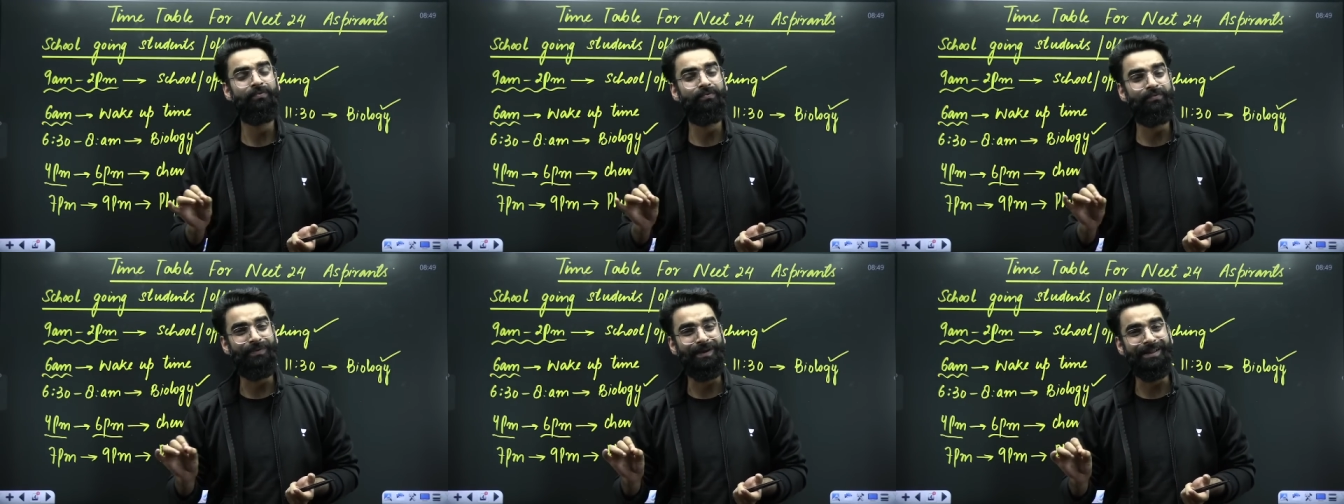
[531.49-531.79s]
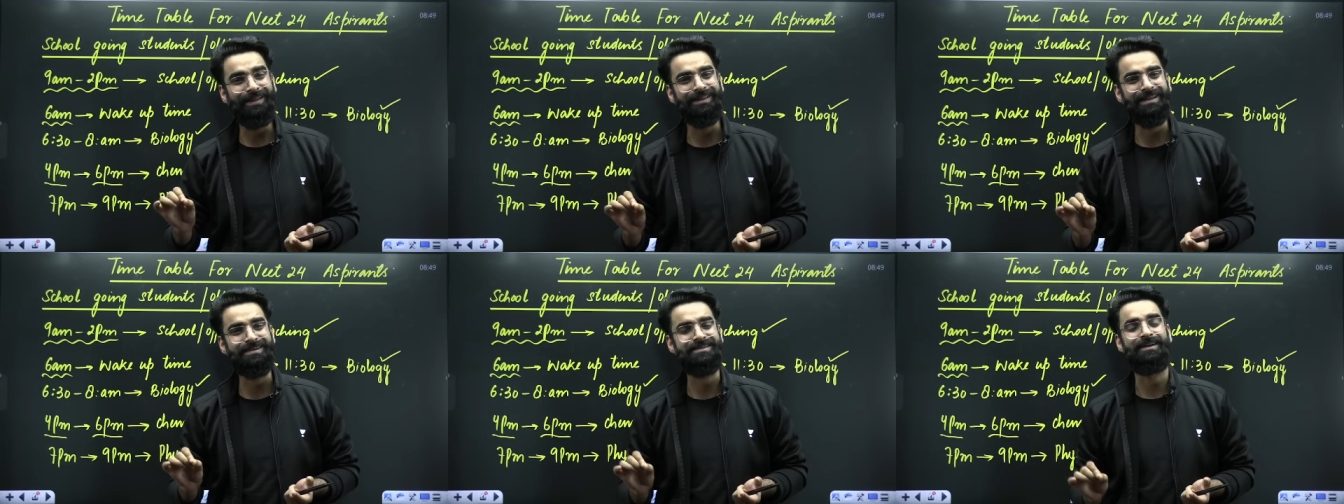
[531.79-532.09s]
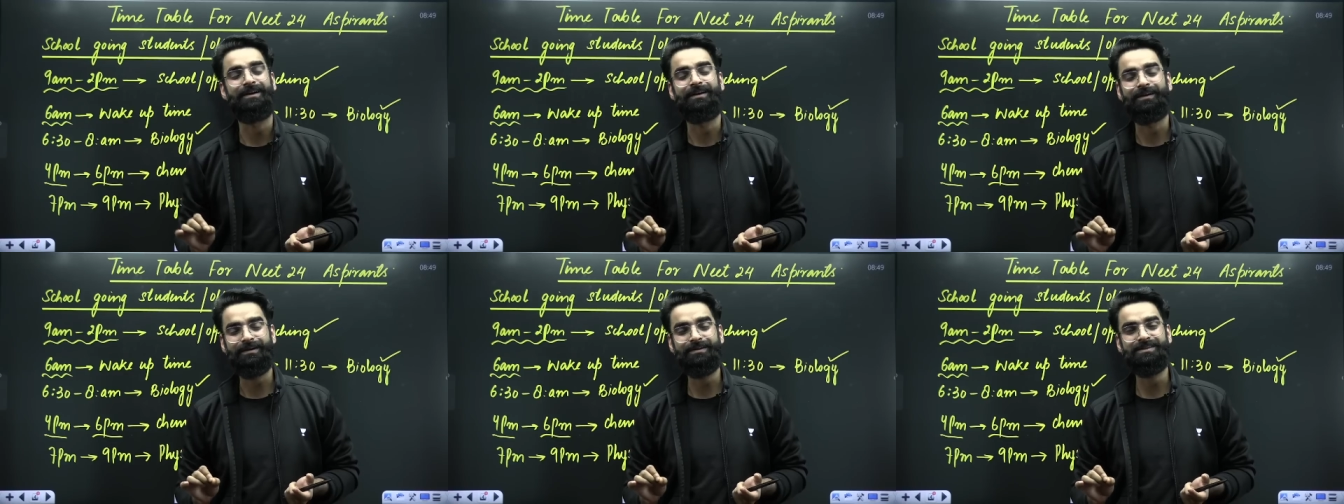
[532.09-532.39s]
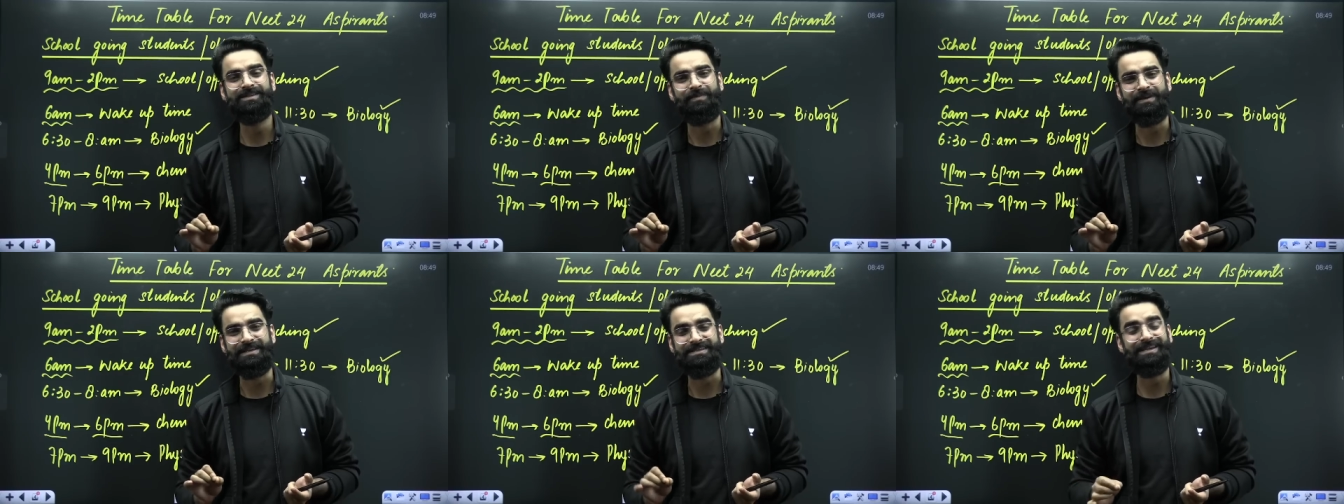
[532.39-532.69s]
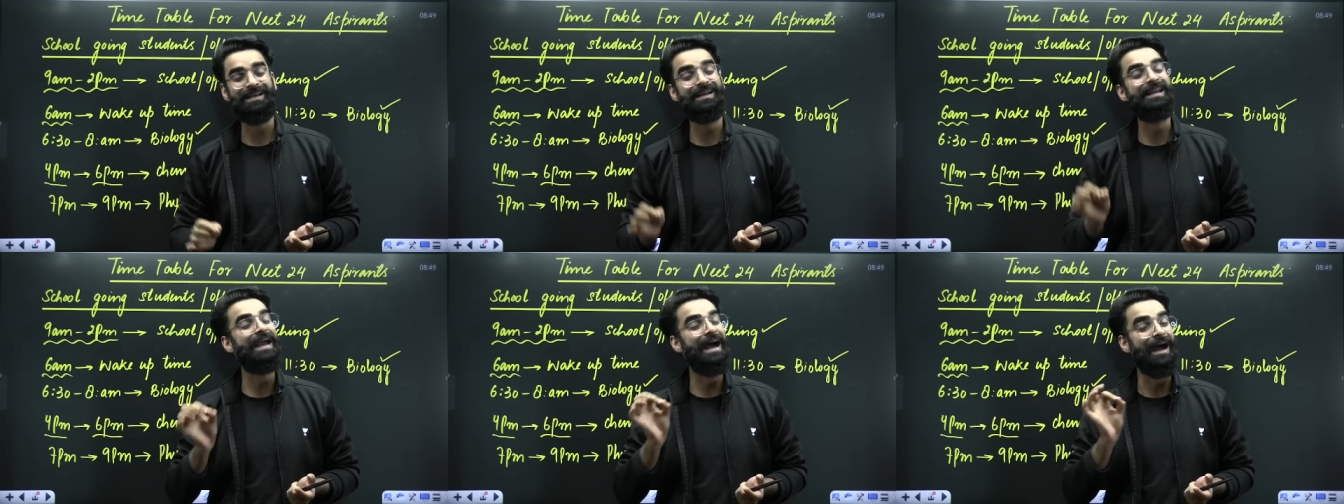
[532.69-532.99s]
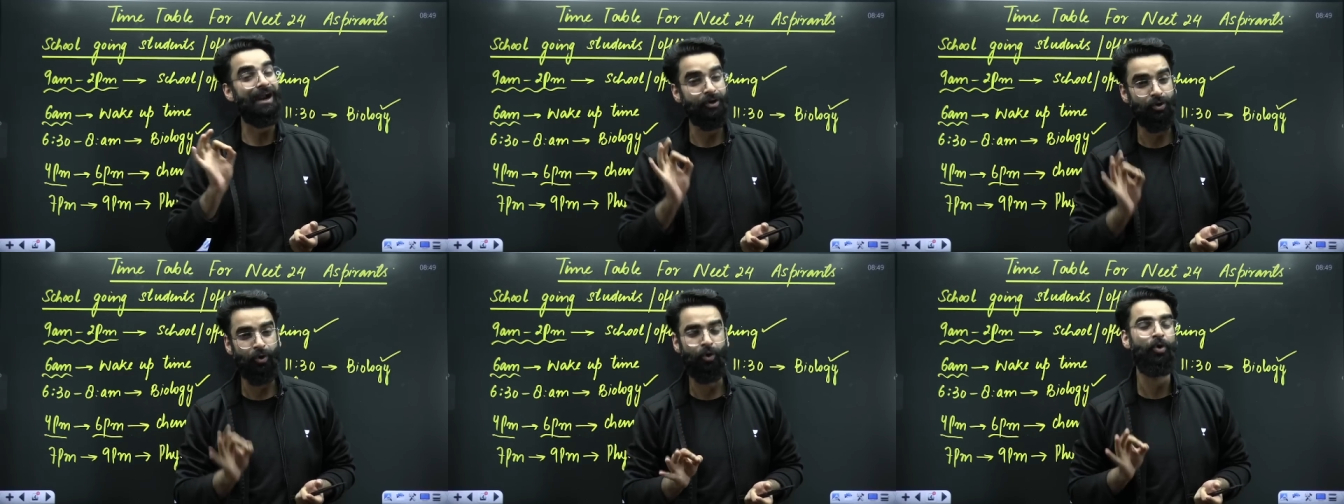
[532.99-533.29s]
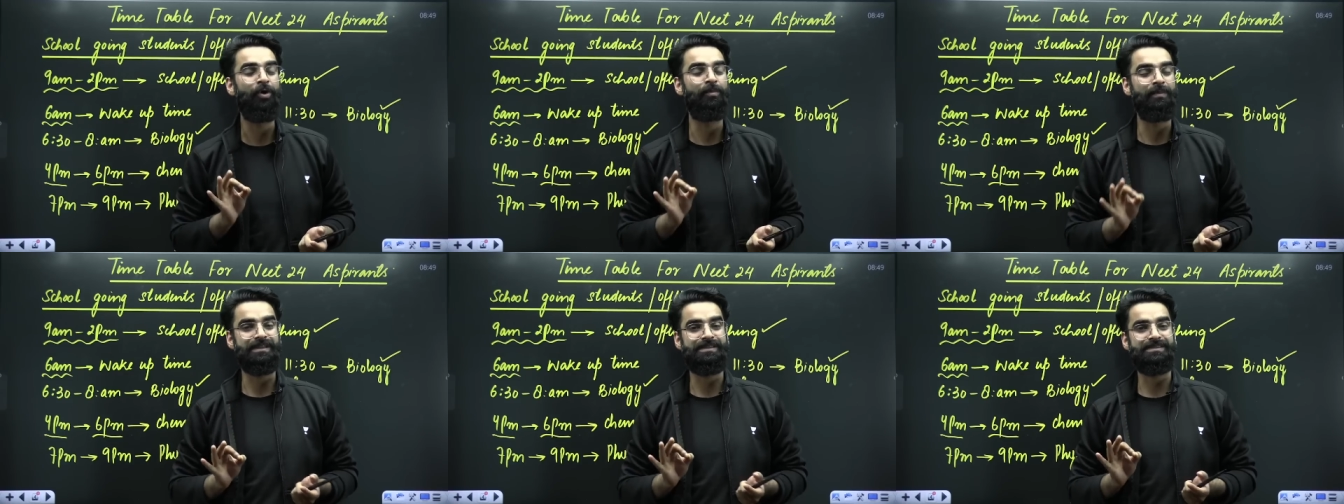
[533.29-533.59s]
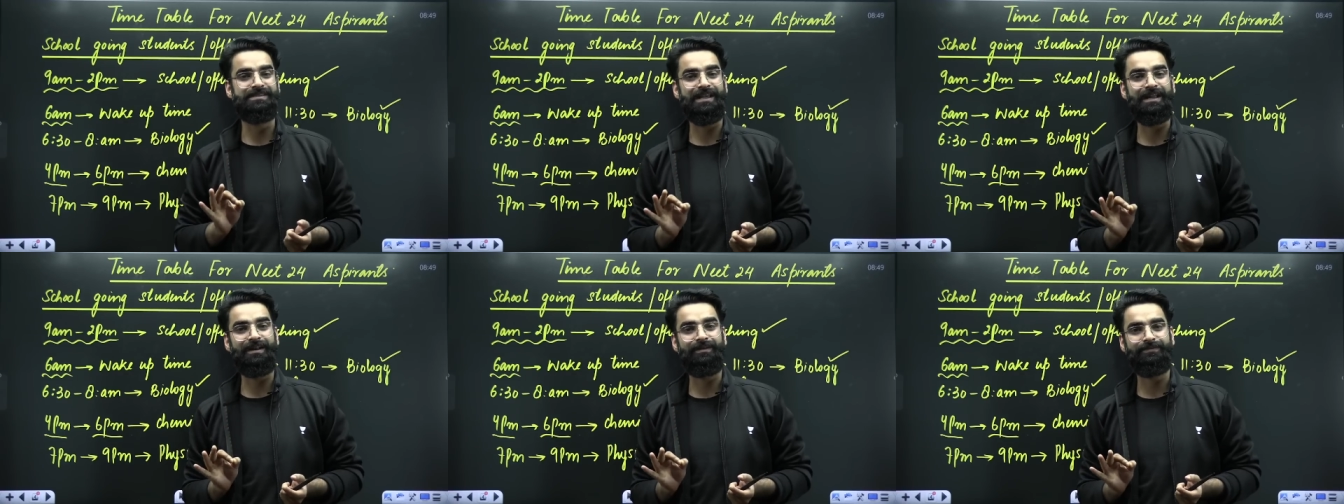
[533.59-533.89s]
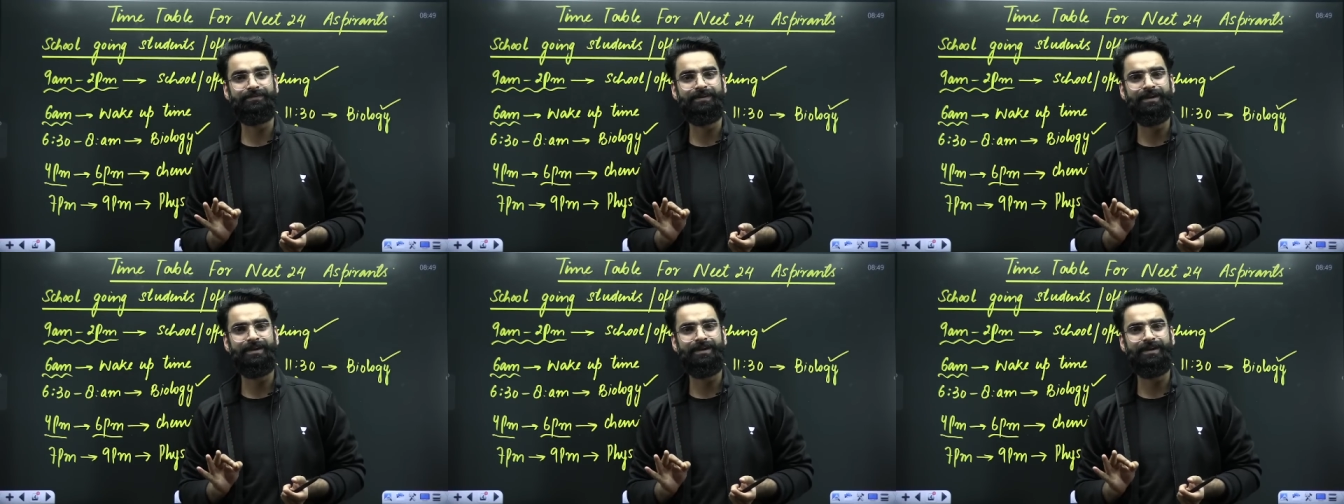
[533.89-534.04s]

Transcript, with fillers: fill the circles basically at home itself.